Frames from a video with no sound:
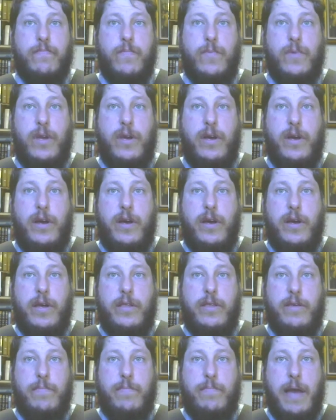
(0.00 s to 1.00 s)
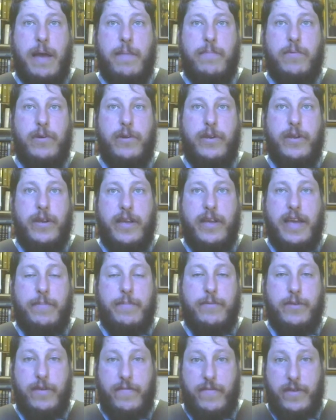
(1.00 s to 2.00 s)
uh, the Babylonian
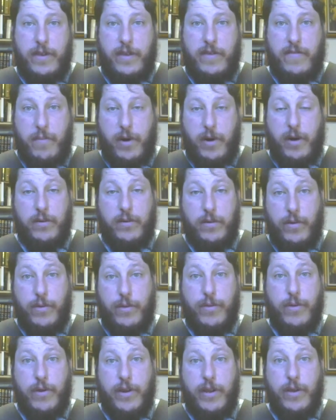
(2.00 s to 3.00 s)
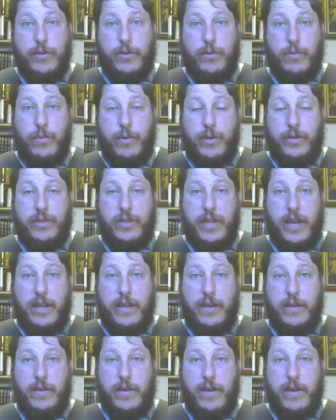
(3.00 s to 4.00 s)
captivity of Martin Luther, and he also wrote a
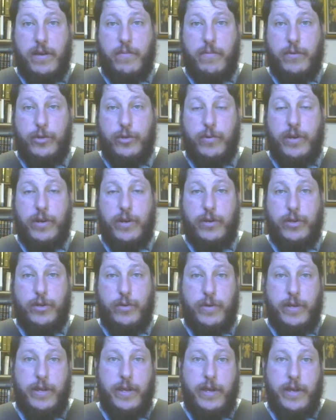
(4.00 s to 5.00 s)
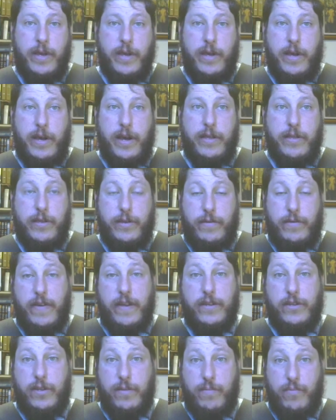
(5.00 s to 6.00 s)
second uh, rejoinder to it, uh, the
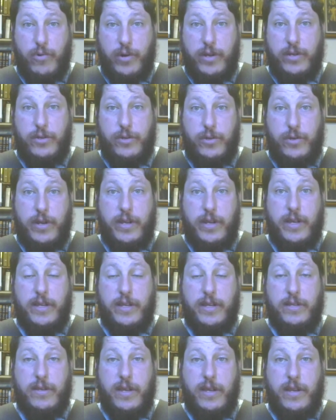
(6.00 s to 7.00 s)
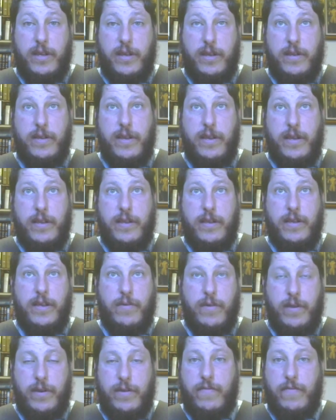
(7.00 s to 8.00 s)
defense of the priesthood against, in, in, in, you
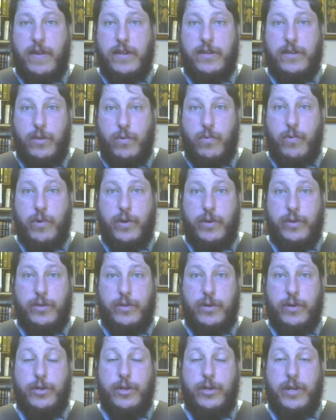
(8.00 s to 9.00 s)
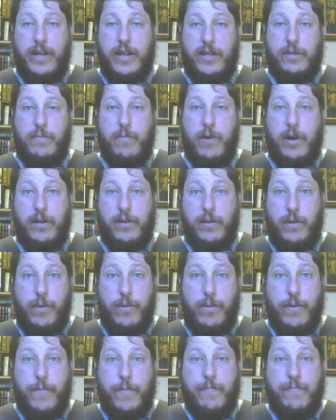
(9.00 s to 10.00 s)
know, in defense of the royal assertion against Martin
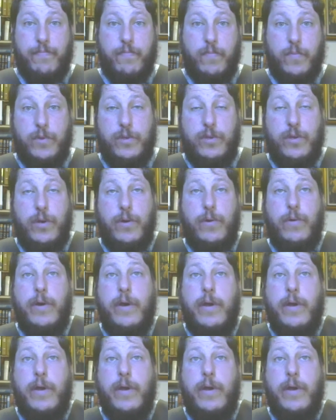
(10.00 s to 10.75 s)
Luther. So,